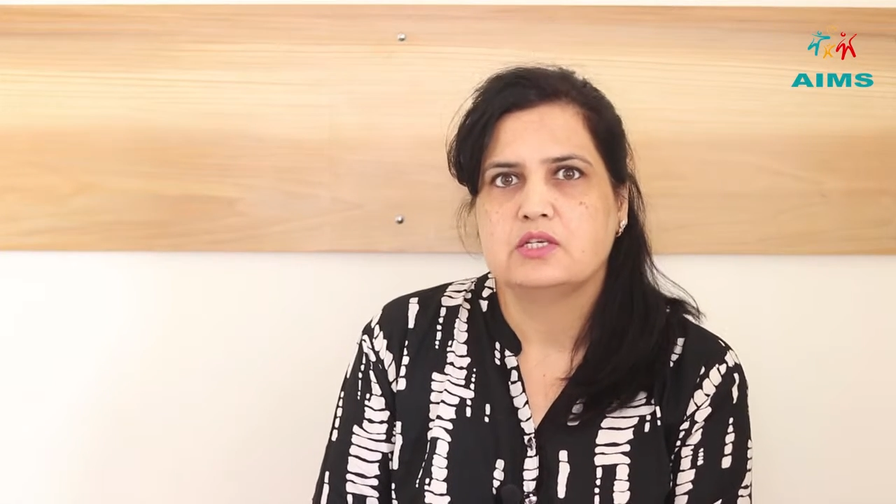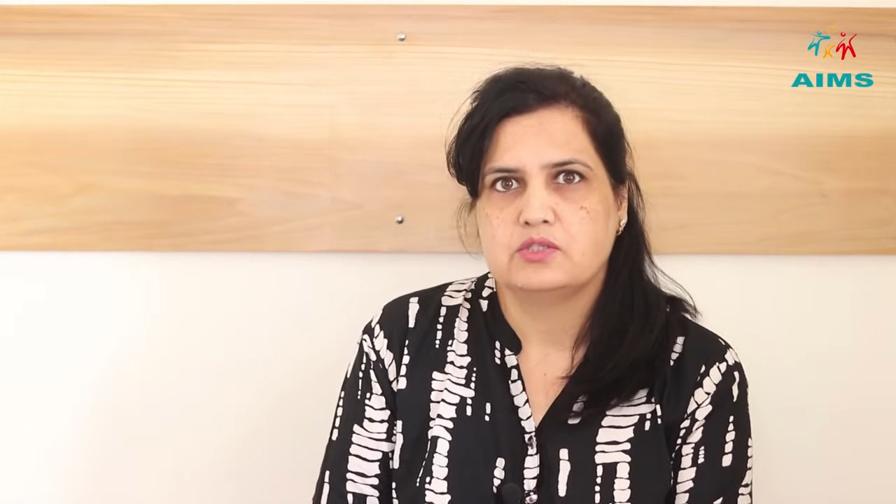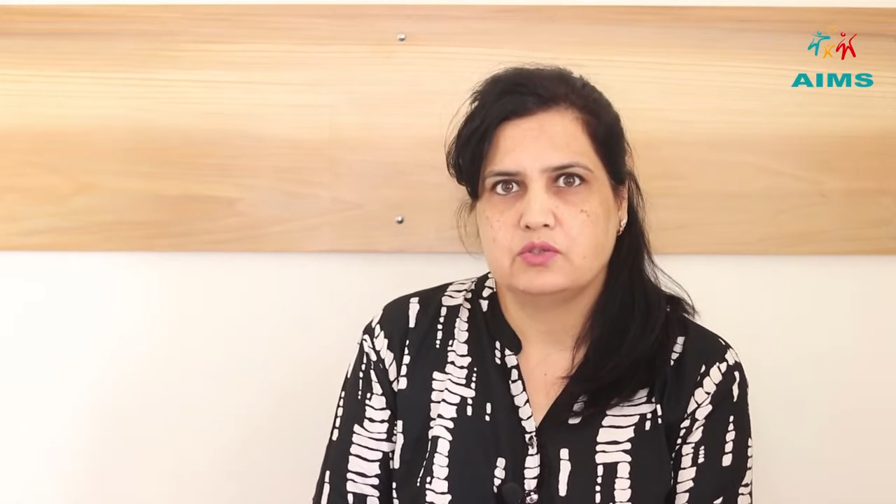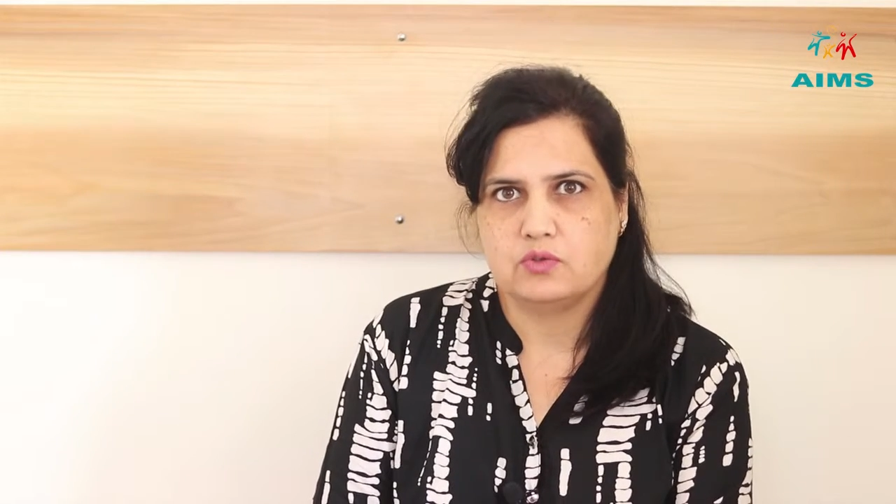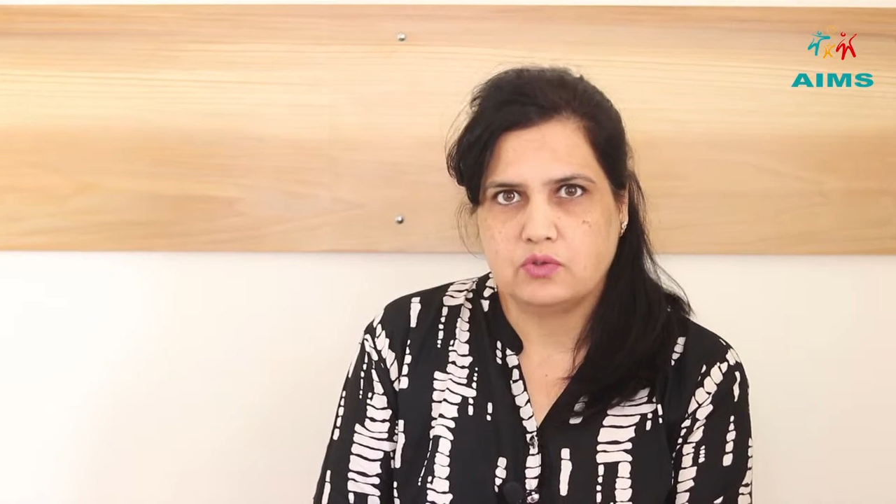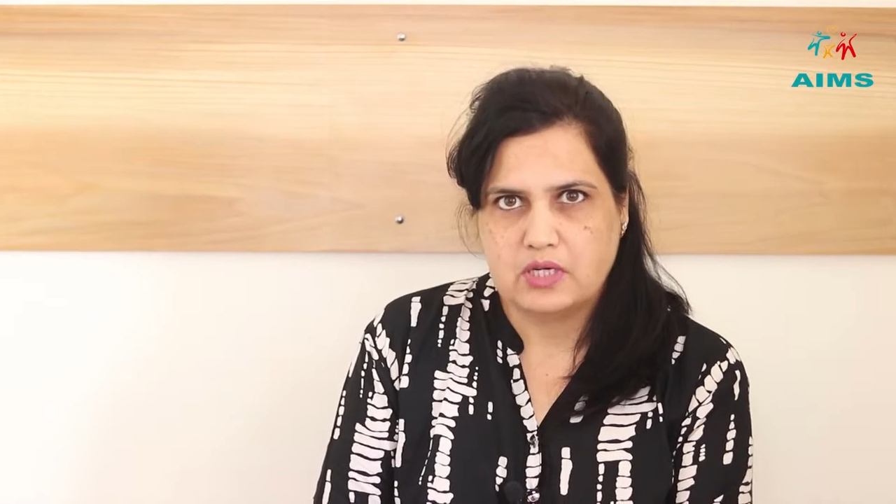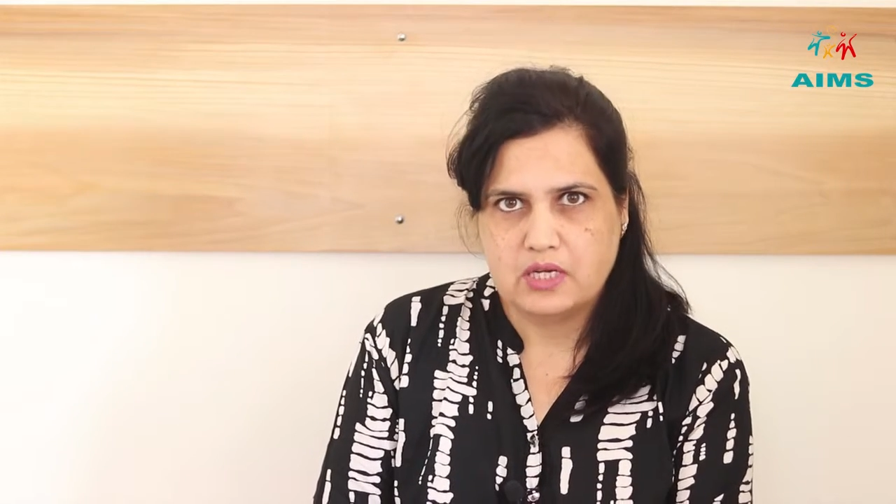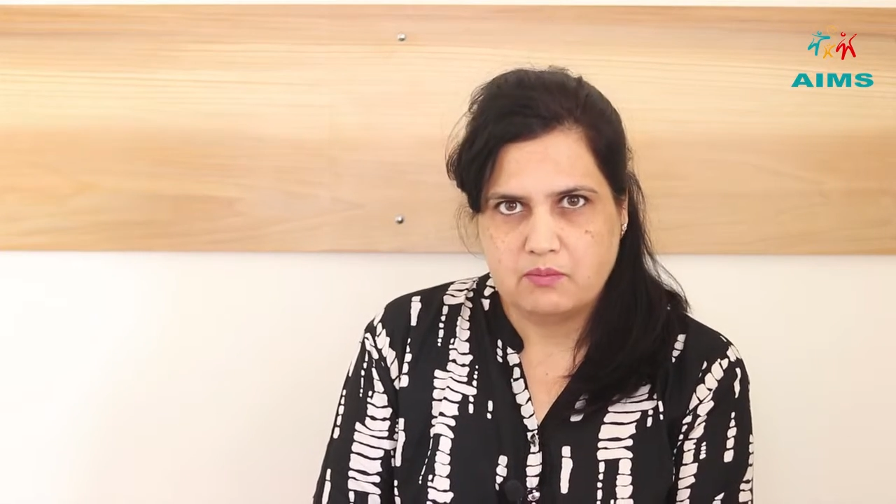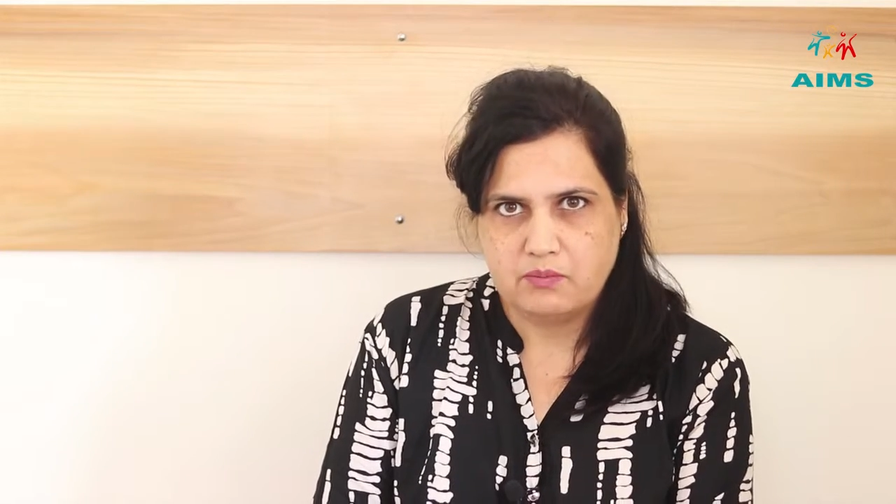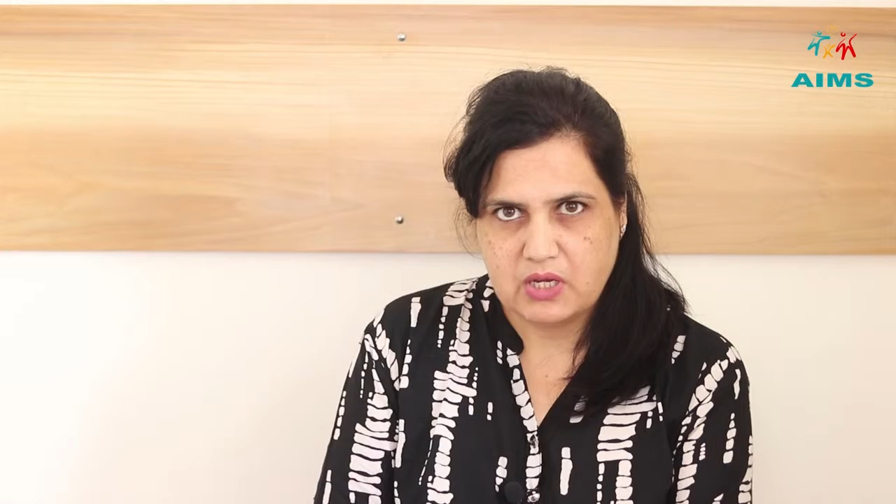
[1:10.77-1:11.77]
So,
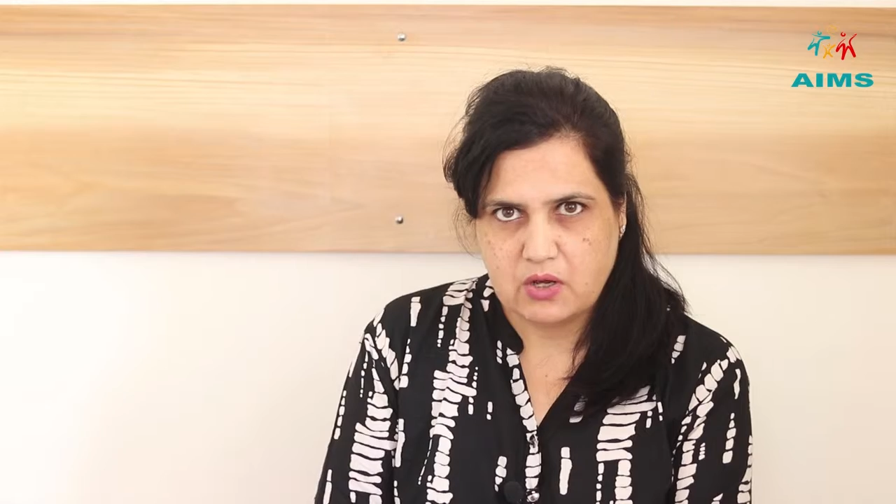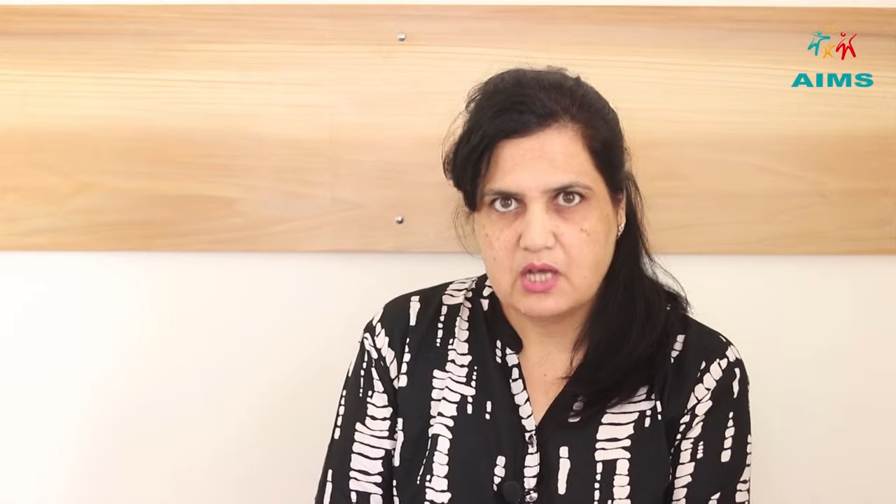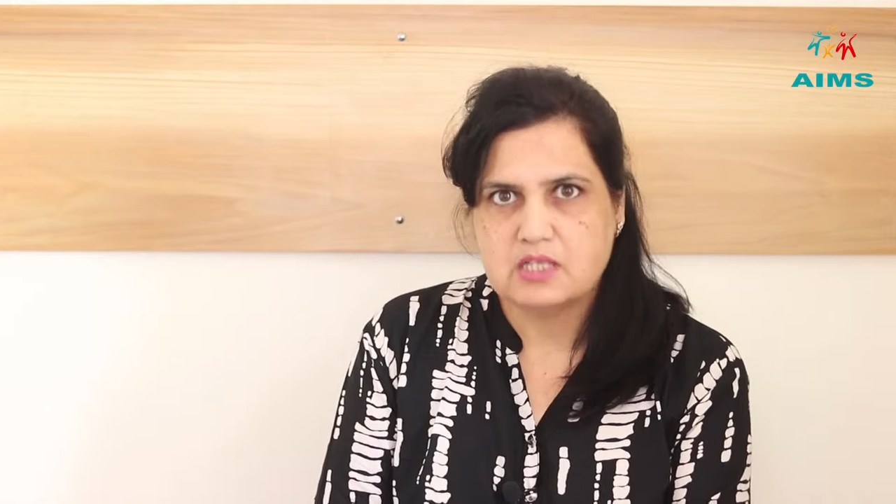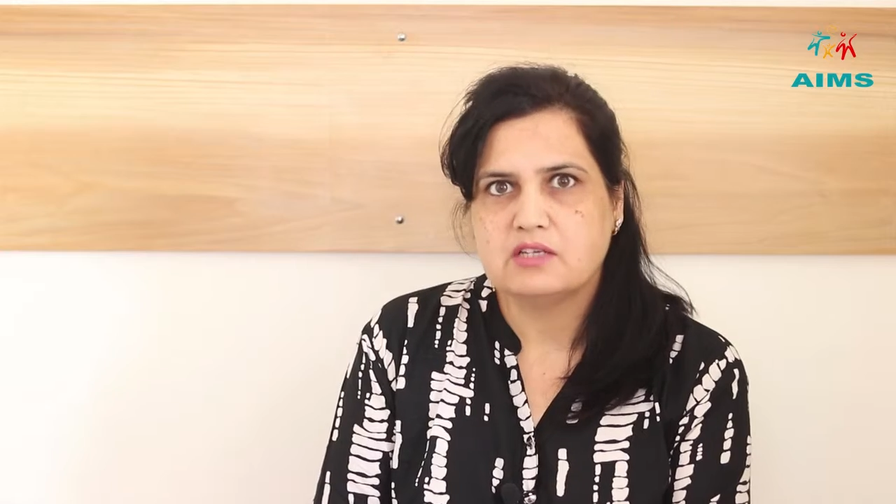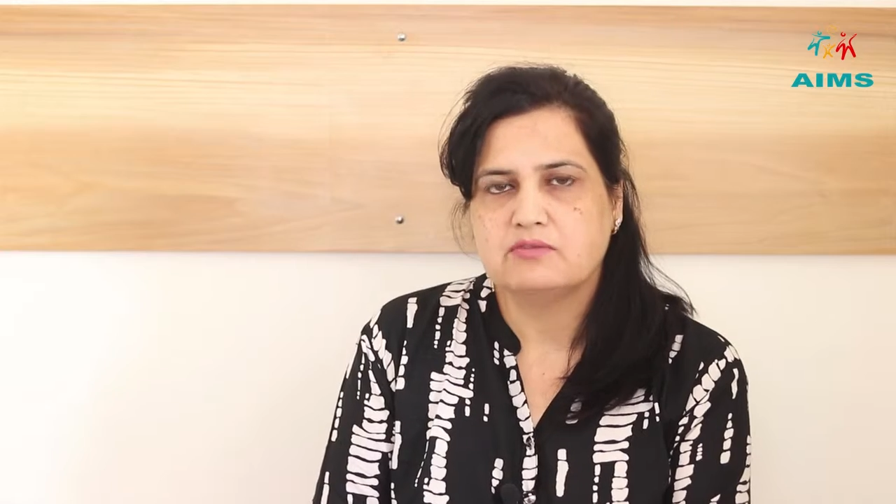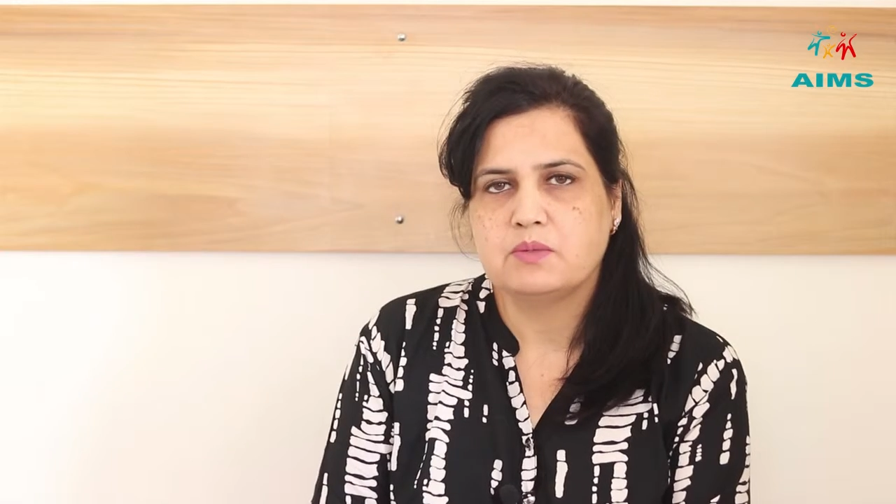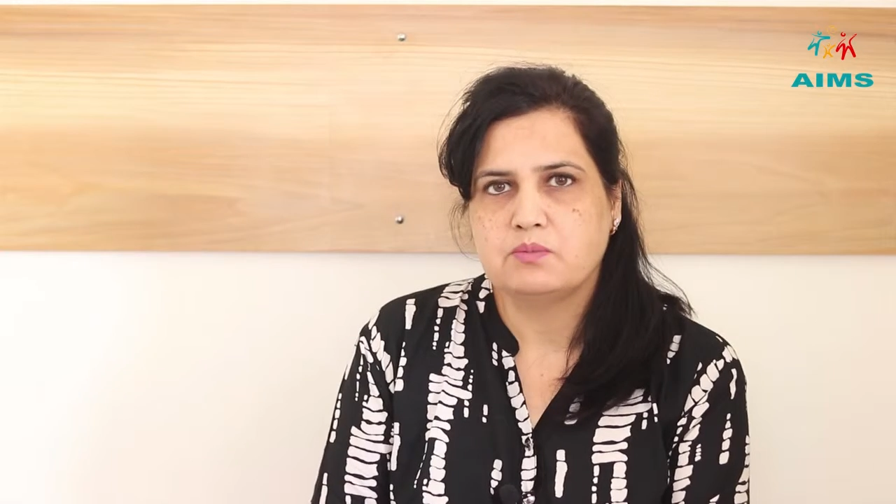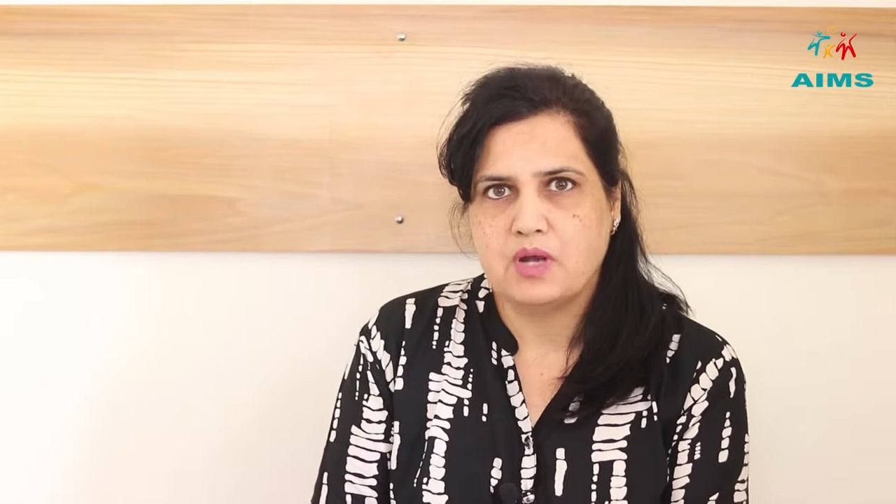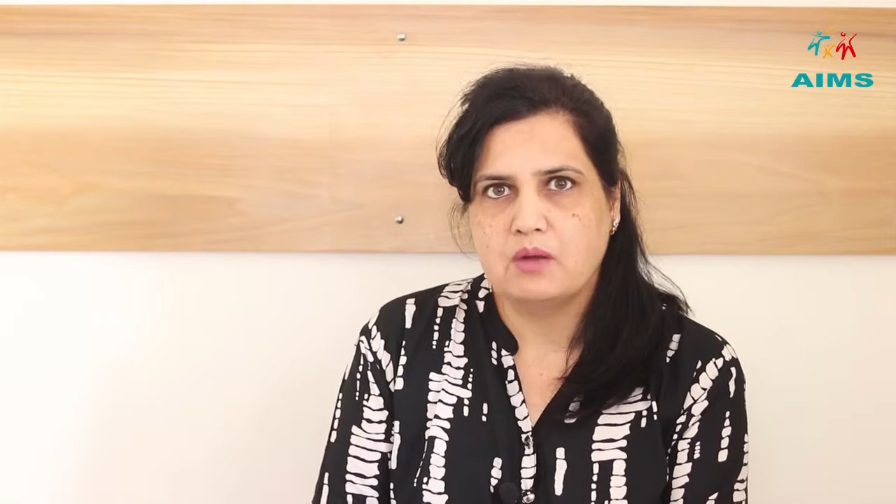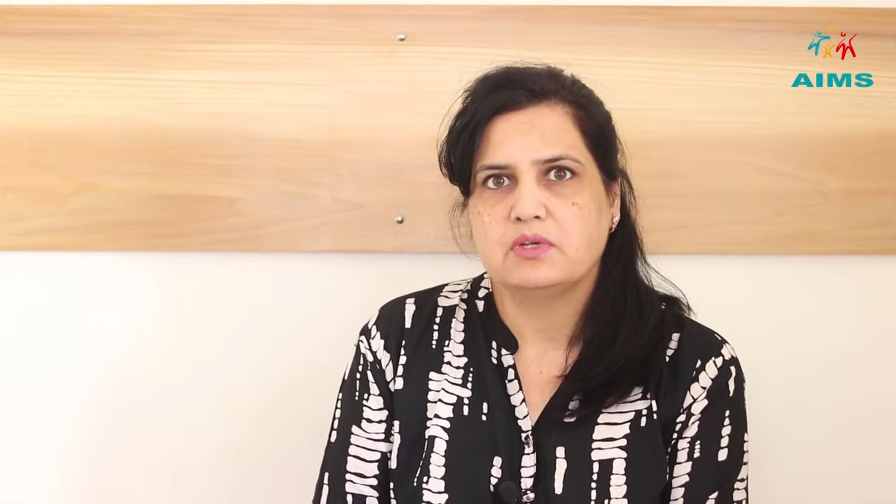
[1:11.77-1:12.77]
because of
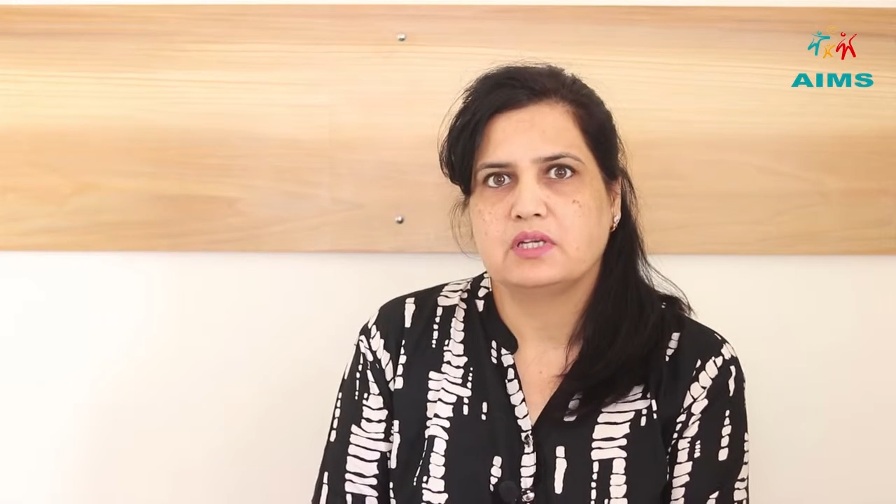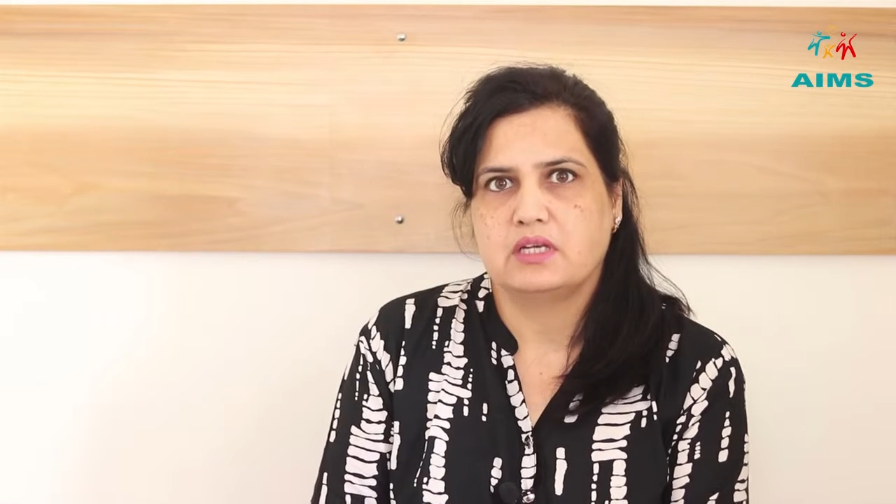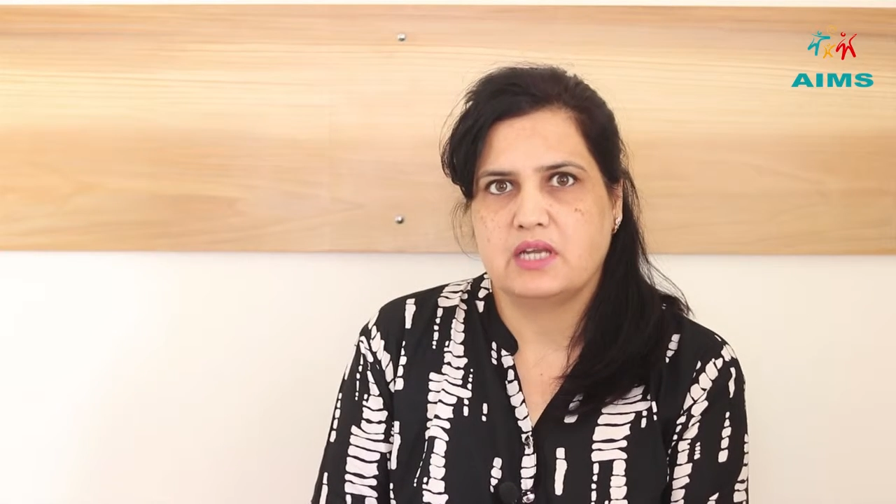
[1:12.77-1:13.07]
the prompt